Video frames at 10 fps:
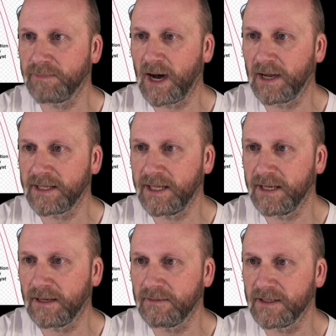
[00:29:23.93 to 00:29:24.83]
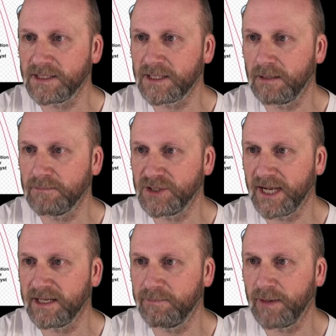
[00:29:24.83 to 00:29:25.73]
part here, these
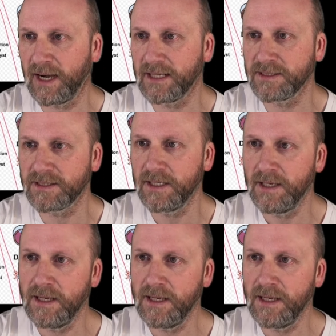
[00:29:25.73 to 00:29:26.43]
jagged parts,